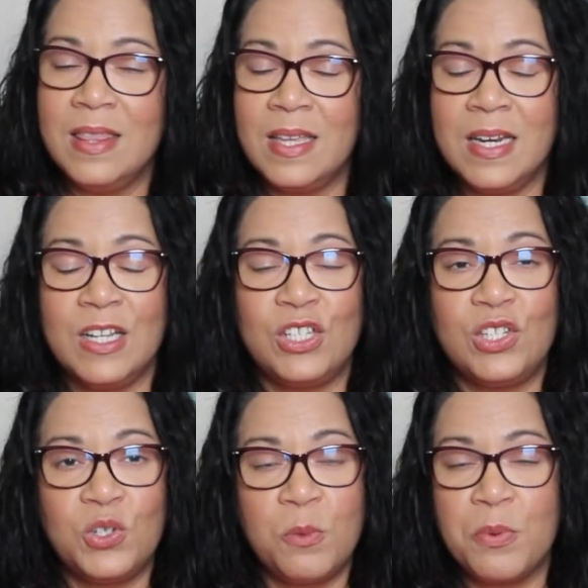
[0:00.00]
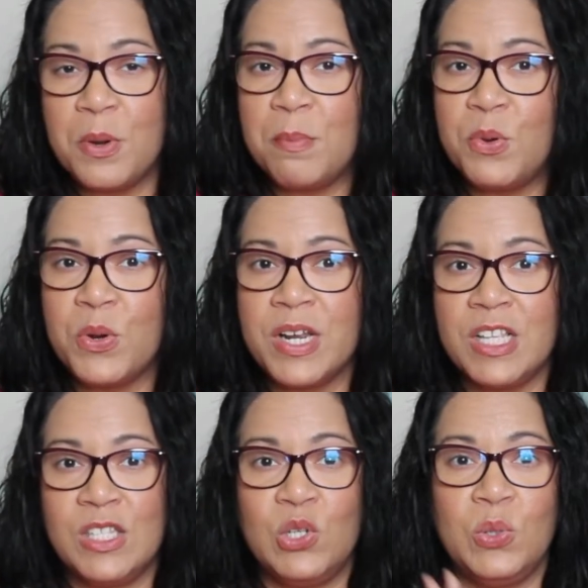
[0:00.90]
then it is super
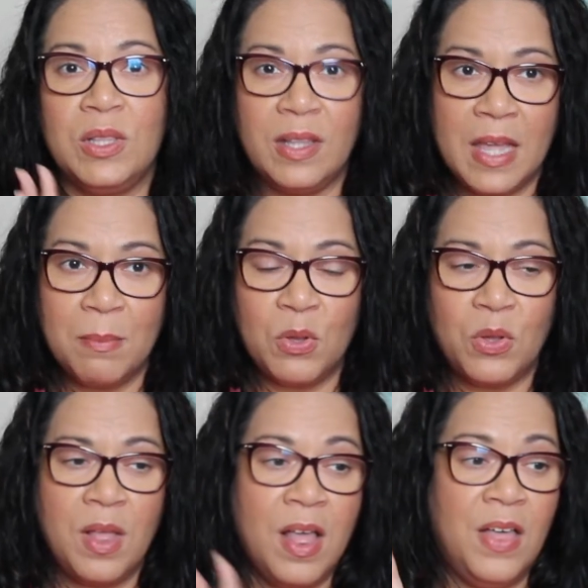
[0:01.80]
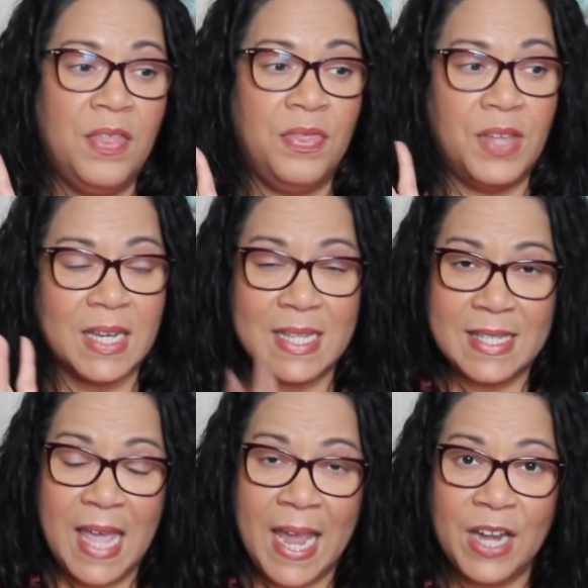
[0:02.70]
important to label the
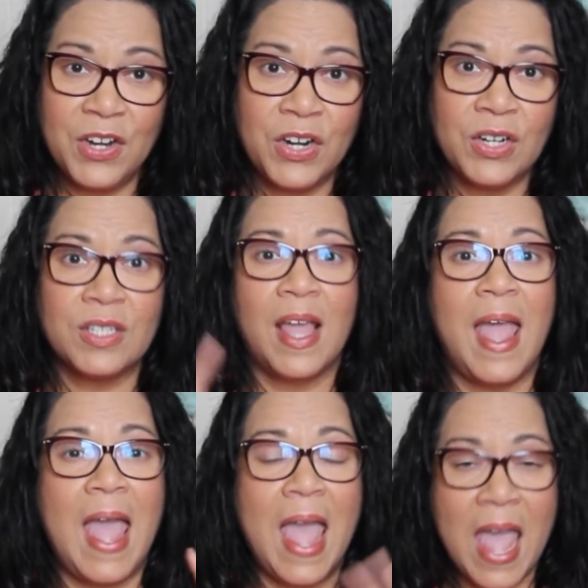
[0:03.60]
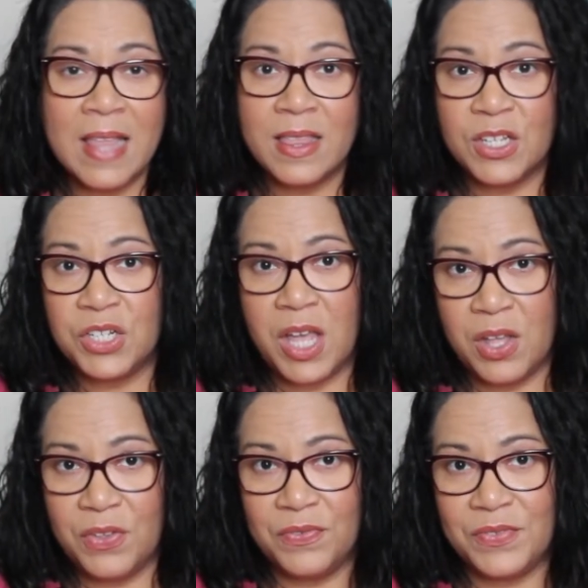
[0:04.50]
containers and the
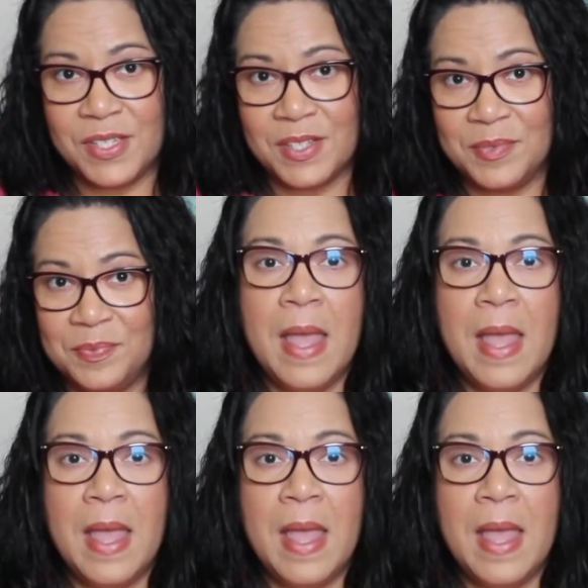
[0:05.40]
shelves.